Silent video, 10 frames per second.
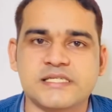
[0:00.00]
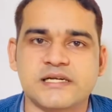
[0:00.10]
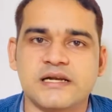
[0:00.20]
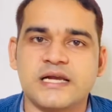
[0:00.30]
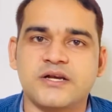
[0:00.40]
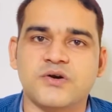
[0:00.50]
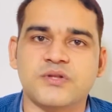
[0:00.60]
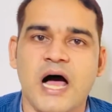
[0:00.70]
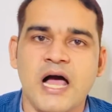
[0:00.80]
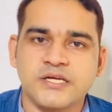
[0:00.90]
is related to
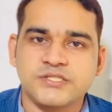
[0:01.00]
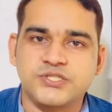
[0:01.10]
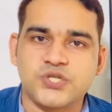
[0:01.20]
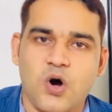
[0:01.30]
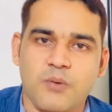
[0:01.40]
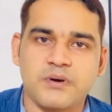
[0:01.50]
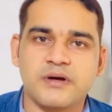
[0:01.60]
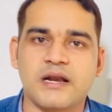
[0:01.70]
the job,